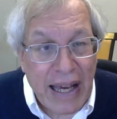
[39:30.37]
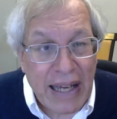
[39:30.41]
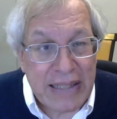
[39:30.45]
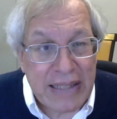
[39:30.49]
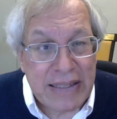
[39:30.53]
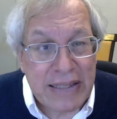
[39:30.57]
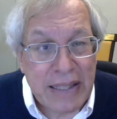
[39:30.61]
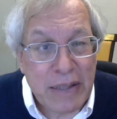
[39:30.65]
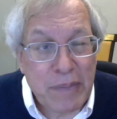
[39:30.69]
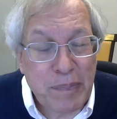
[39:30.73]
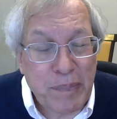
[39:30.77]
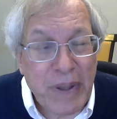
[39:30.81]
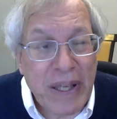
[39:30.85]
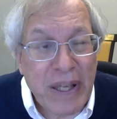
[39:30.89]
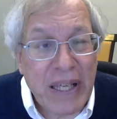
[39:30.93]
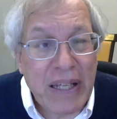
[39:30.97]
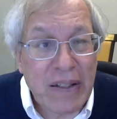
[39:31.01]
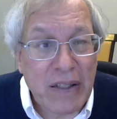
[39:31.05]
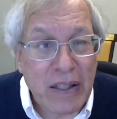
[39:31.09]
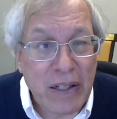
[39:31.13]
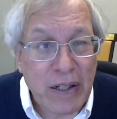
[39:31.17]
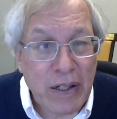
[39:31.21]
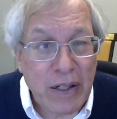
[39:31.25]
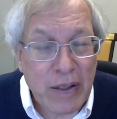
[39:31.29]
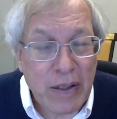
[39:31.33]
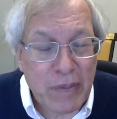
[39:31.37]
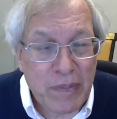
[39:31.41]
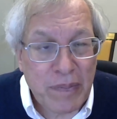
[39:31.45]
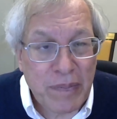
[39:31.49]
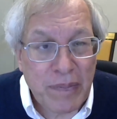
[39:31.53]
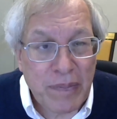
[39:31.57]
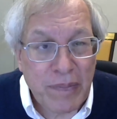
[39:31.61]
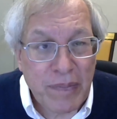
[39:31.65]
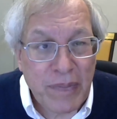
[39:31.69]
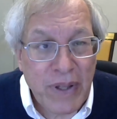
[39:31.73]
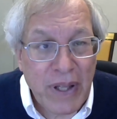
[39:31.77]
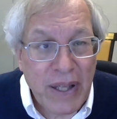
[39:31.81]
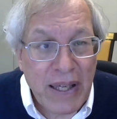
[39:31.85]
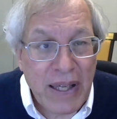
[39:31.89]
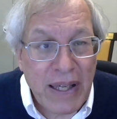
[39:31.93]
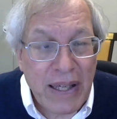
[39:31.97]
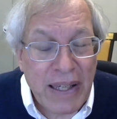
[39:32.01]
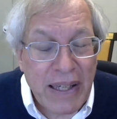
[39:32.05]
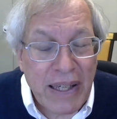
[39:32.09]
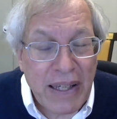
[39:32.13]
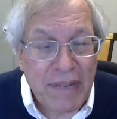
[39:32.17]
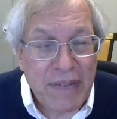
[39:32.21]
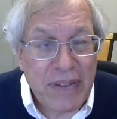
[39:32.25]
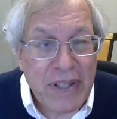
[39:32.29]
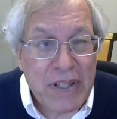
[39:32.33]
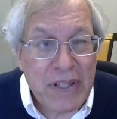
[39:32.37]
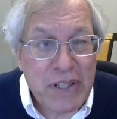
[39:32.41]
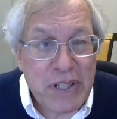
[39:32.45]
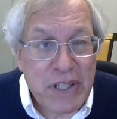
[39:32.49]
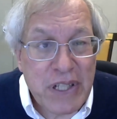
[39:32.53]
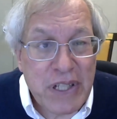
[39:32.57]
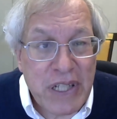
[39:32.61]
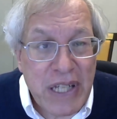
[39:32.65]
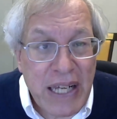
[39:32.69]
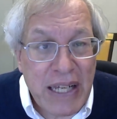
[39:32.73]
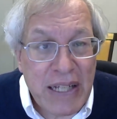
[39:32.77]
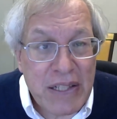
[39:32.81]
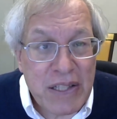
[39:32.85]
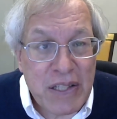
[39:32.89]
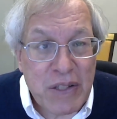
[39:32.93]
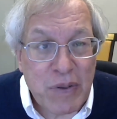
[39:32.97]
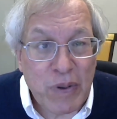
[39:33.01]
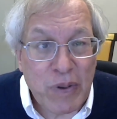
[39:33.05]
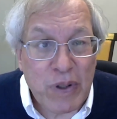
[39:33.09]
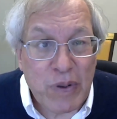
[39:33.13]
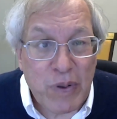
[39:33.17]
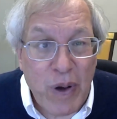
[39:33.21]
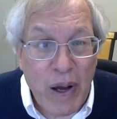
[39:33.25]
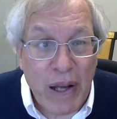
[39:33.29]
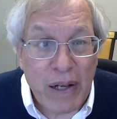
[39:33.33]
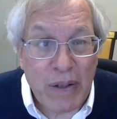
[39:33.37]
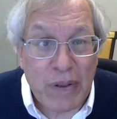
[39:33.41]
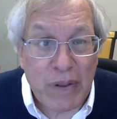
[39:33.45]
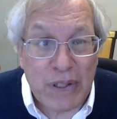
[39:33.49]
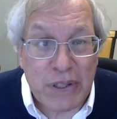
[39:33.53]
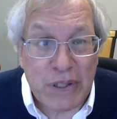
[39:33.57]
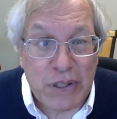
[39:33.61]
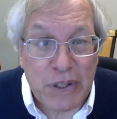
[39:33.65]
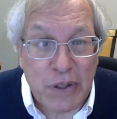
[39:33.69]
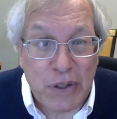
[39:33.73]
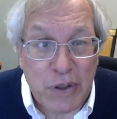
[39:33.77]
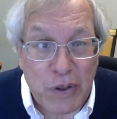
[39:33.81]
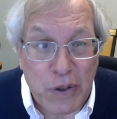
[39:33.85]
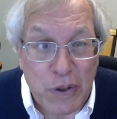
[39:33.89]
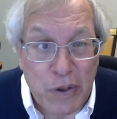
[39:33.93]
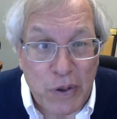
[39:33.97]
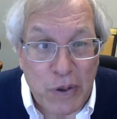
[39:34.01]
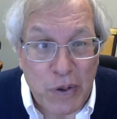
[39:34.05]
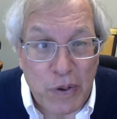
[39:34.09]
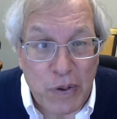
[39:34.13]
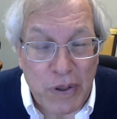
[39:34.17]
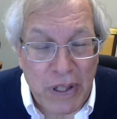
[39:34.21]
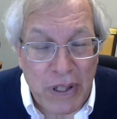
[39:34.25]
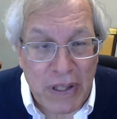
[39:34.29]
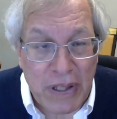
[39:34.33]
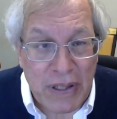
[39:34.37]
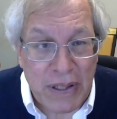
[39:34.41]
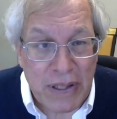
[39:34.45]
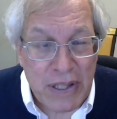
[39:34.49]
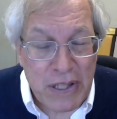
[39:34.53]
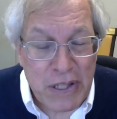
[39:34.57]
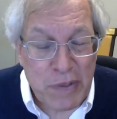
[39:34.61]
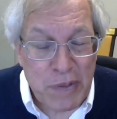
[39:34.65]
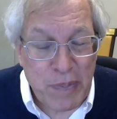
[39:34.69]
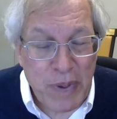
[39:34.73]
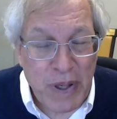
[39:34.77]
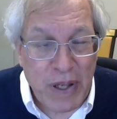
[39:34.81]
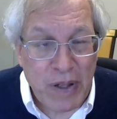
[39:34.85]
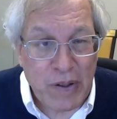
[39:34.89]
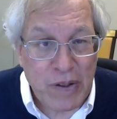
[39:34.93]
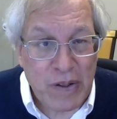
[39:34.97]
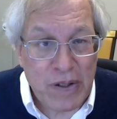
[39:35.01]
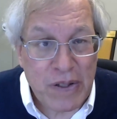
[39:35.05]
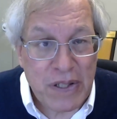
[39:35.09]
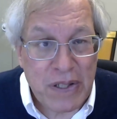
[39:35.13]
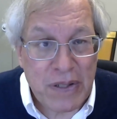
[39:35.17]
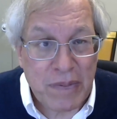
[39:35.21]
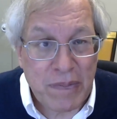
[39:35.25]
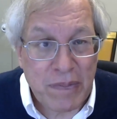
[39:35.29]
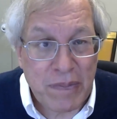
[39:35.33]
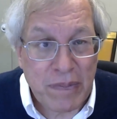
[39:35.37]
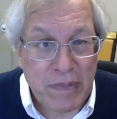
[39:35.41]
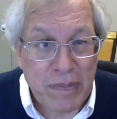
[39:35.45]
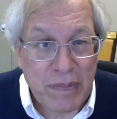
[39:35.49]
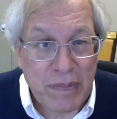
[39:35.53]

I said, be clear. If the chancellor tried to exclude these speakers,